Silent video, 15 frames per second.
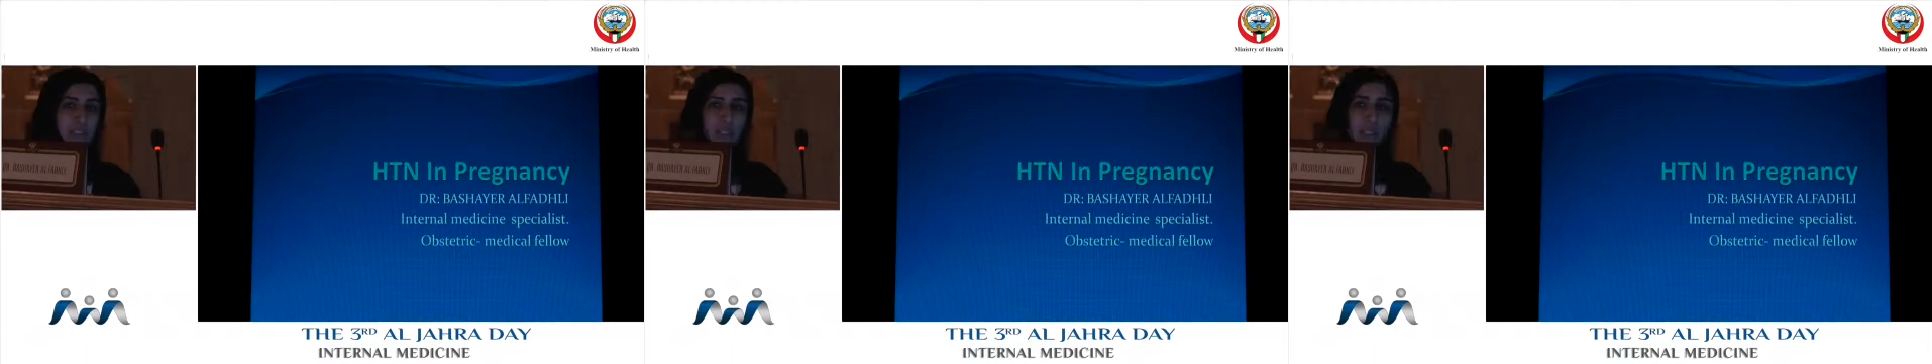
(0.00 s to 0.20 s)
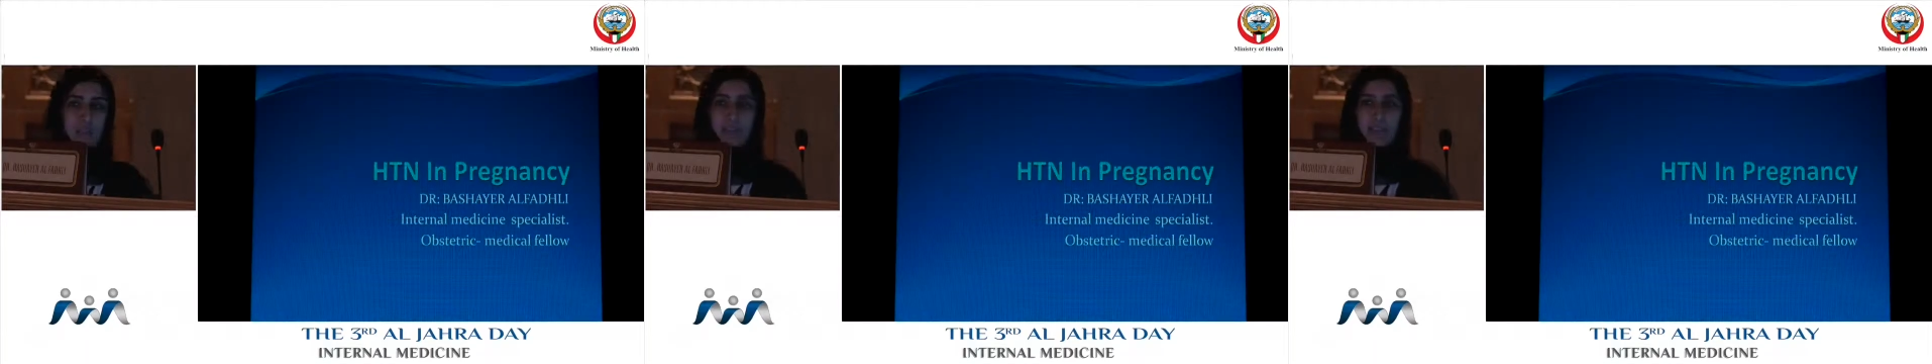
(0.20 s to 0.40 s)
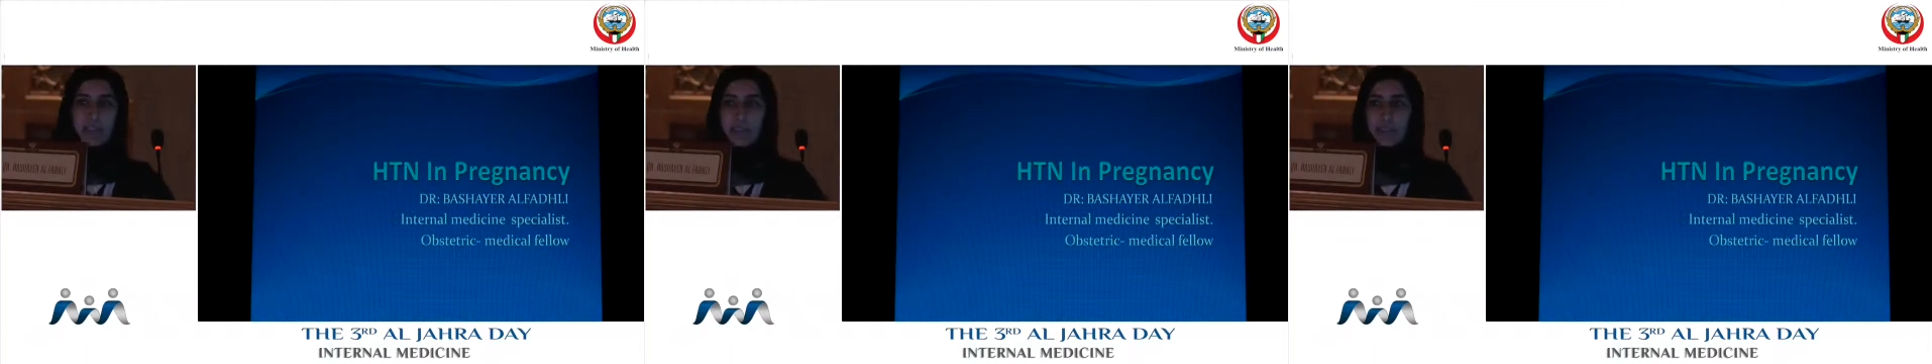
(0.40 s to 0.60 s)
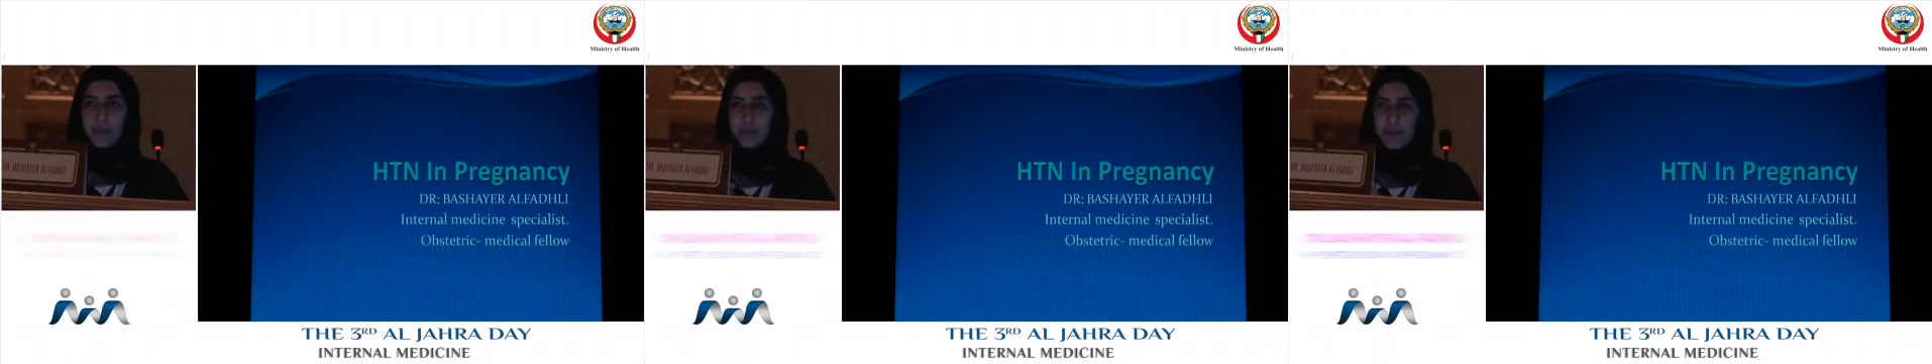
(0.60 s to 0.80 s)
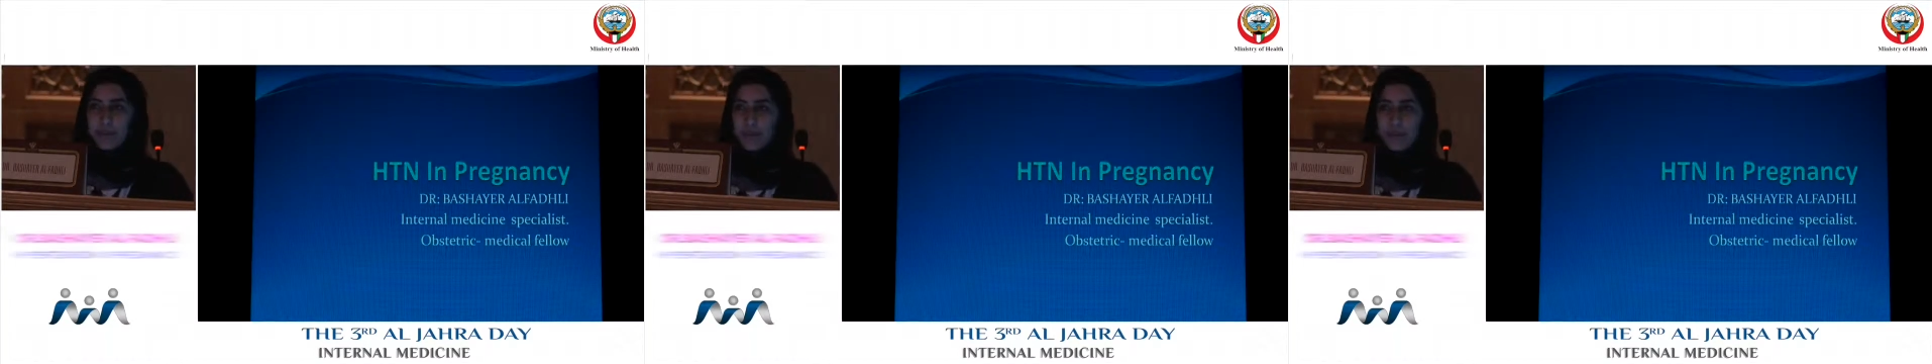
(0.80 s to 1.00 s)
Assalamu
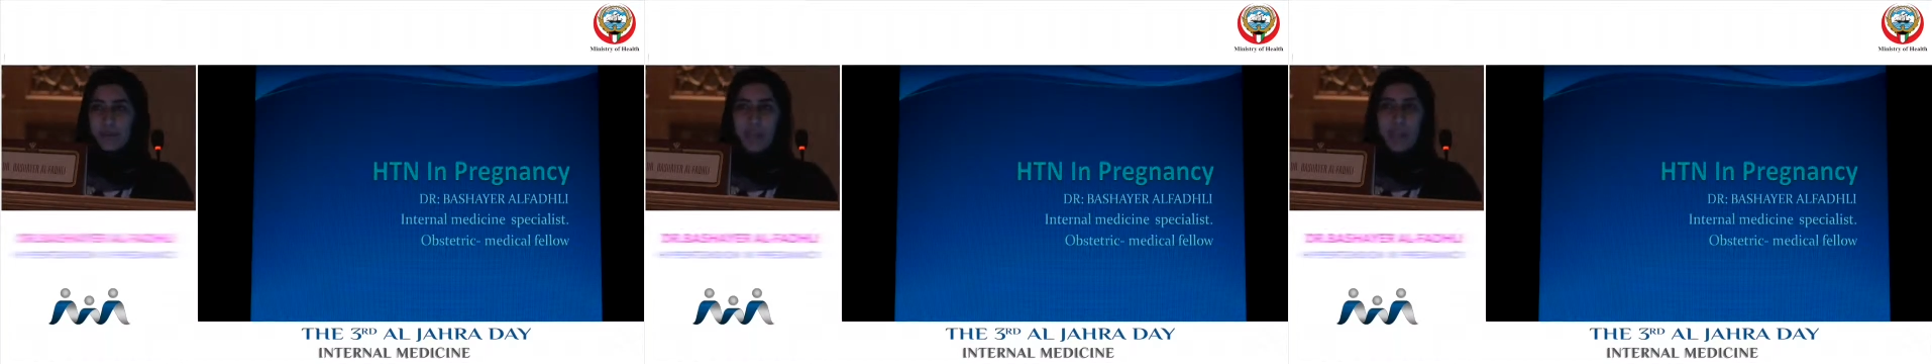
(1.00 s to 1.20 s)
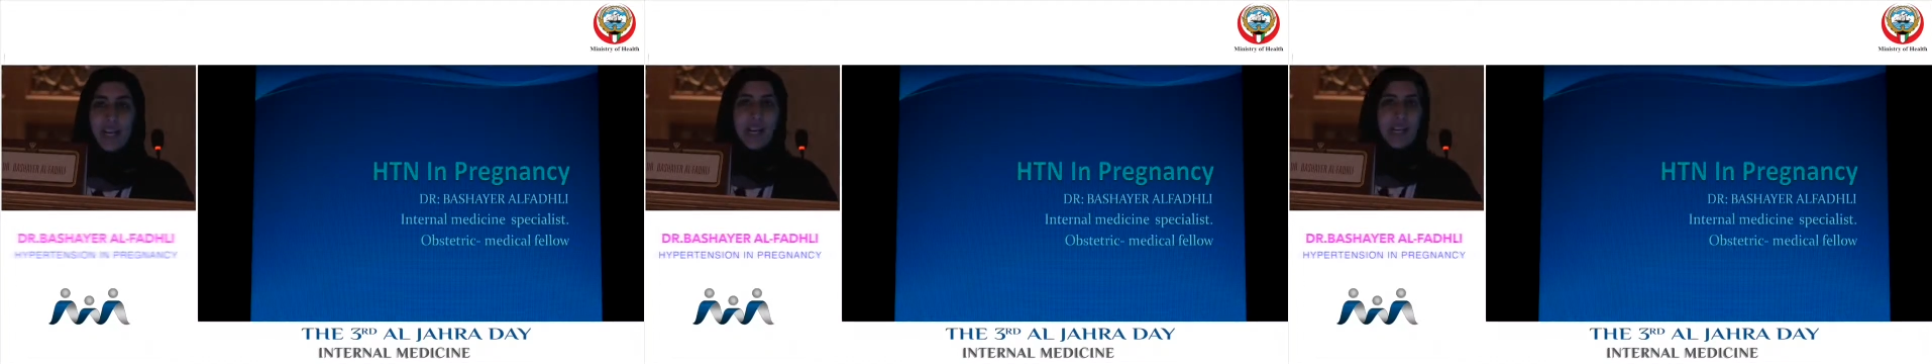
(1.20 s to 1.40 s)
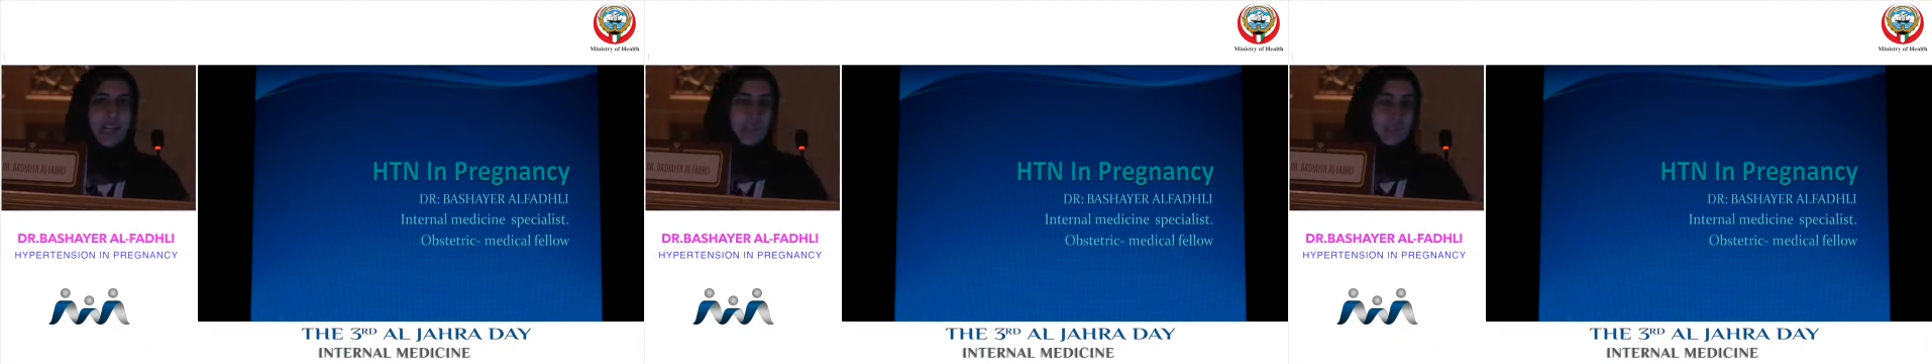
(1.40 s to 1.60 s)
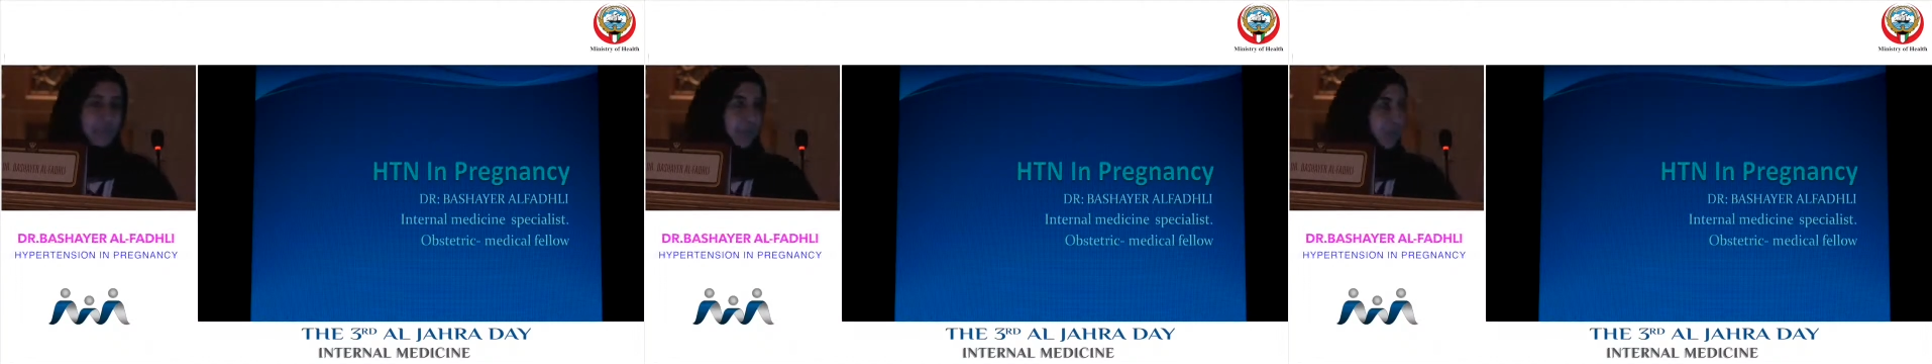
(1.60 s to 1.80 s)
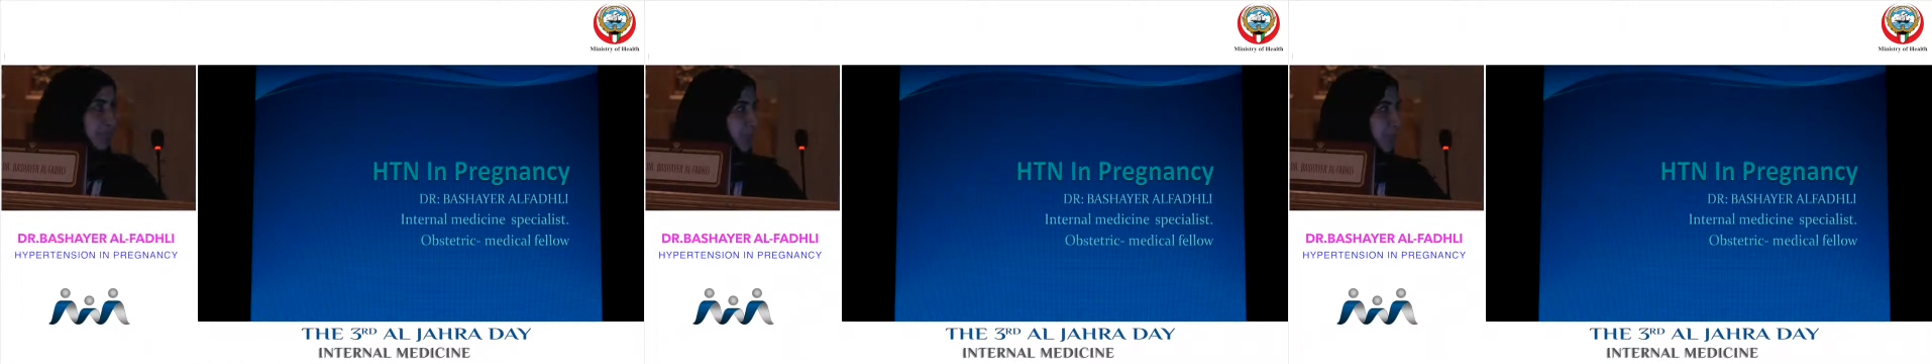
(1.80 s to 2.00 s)
alaikum.
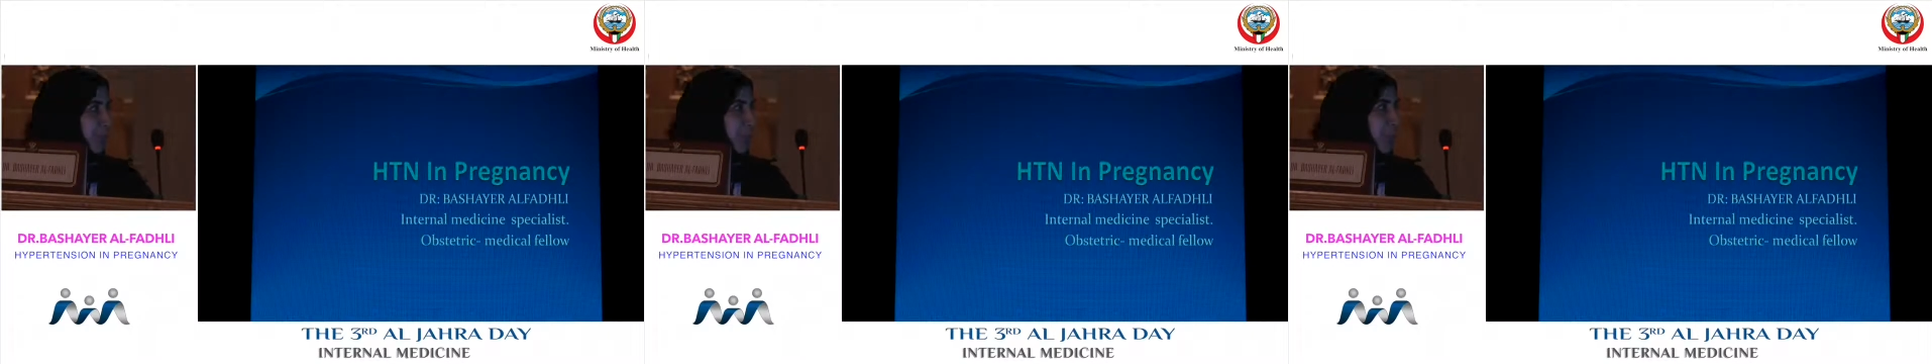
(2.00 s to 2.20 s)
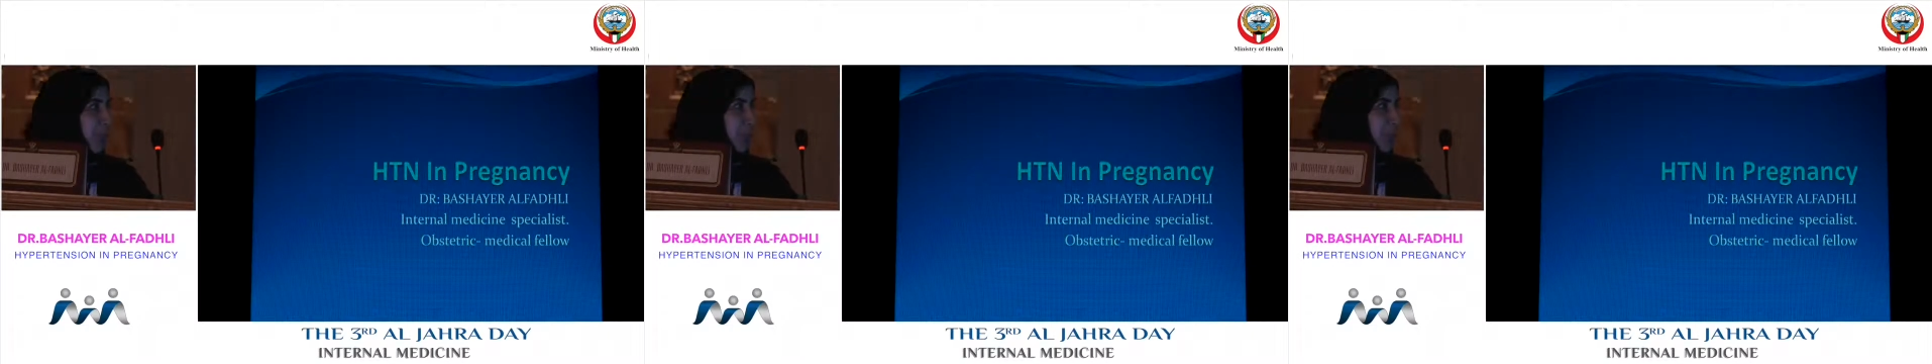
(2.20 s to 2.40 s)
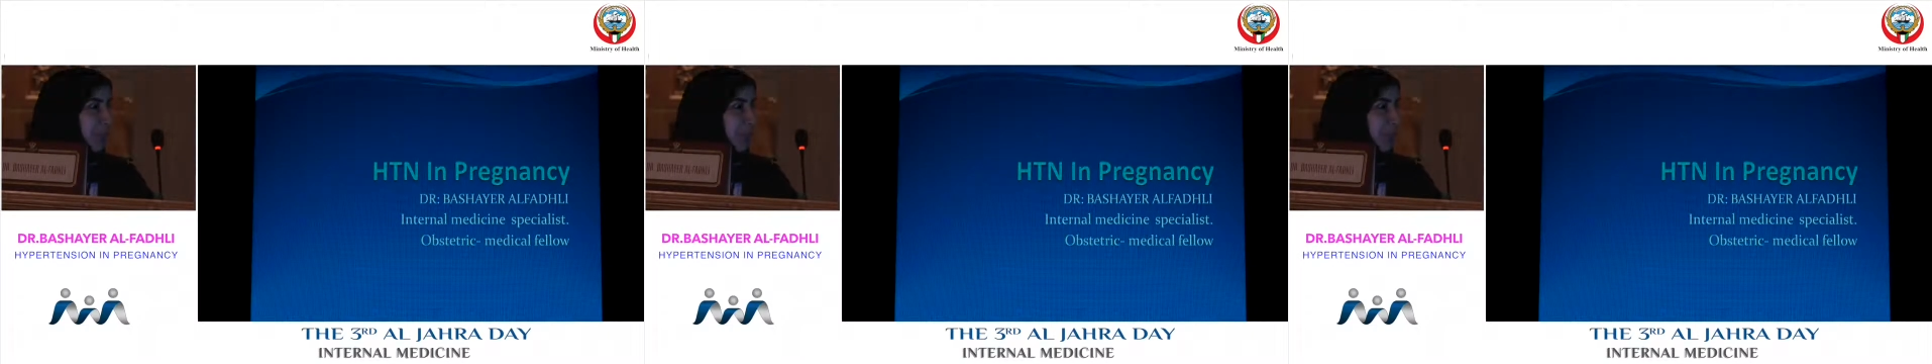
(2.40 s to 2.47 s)
I